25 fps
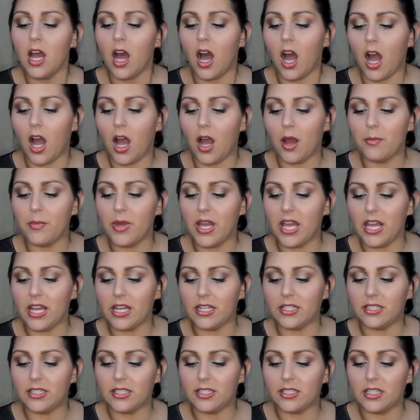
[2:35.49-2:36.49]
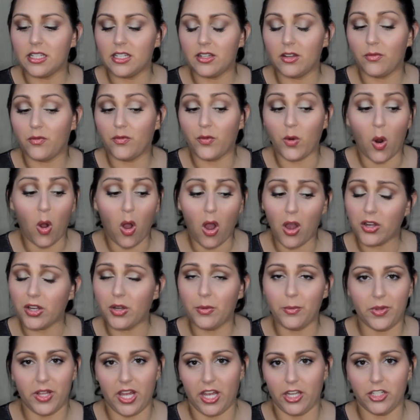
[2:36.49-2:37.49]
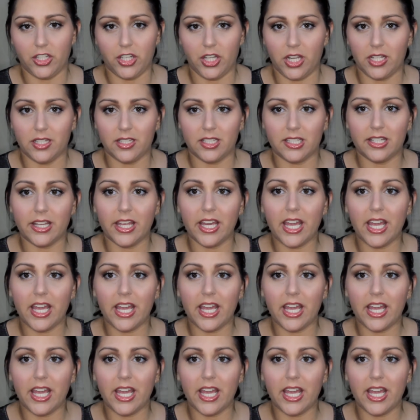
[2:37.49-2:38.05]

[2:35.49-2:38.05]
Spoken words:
It's for all complexions.